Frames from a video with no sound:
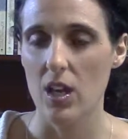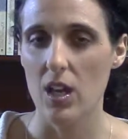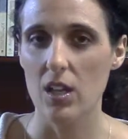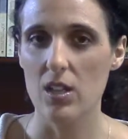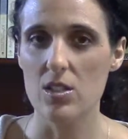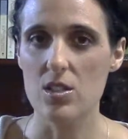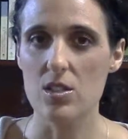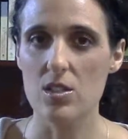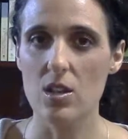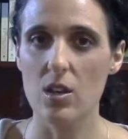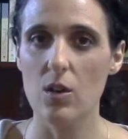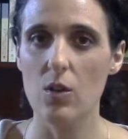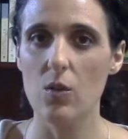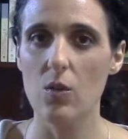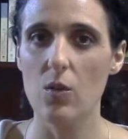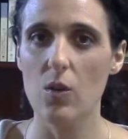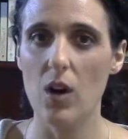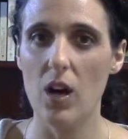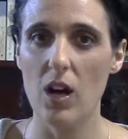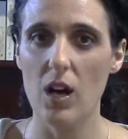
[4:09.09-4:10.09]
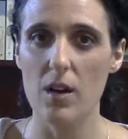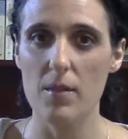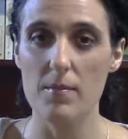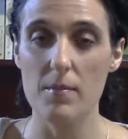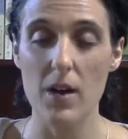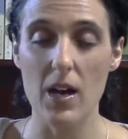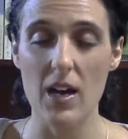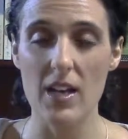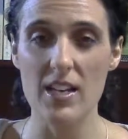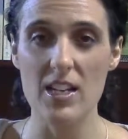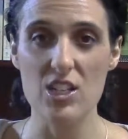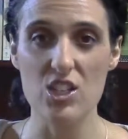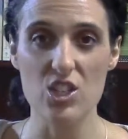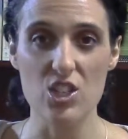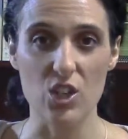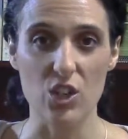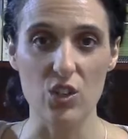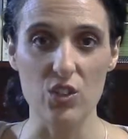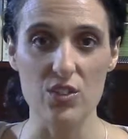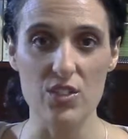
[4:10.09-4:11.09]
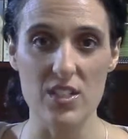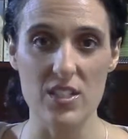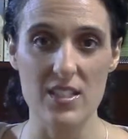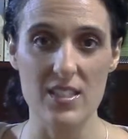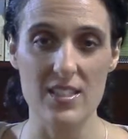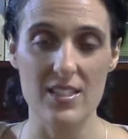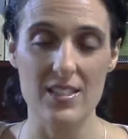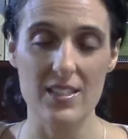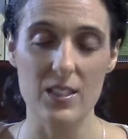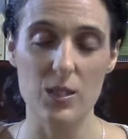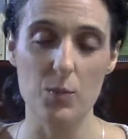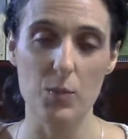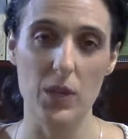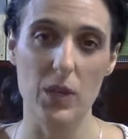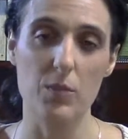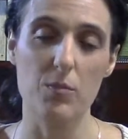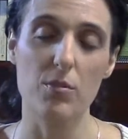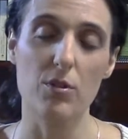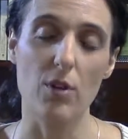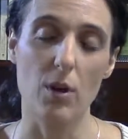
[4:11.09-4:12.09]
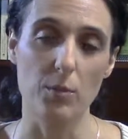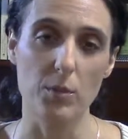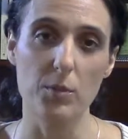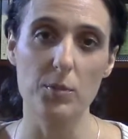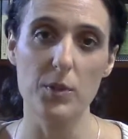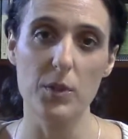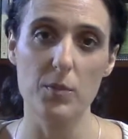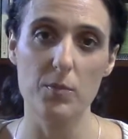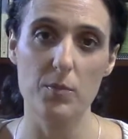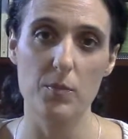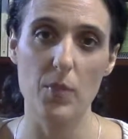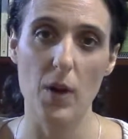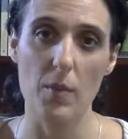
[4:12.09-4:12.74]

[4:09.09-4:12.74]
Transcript: And so an adult is sleeping probably